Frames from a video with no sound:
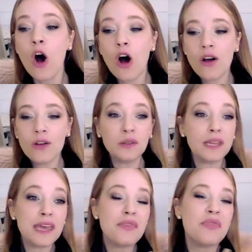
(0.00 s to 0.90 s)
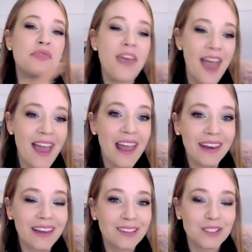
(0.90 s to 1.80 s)
only
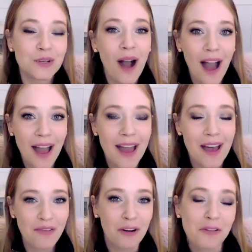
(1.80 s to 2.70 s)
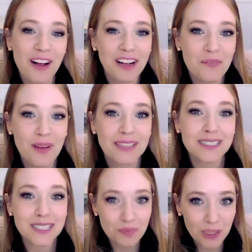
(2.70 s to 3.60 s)
then do I ever
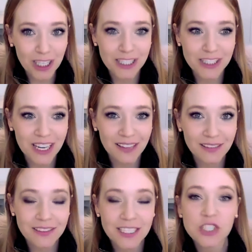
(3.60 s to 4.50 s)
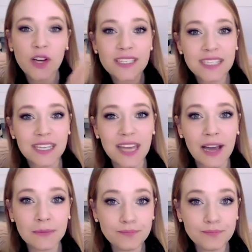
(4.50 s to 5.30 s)
recommend splurging. Did you guys get that?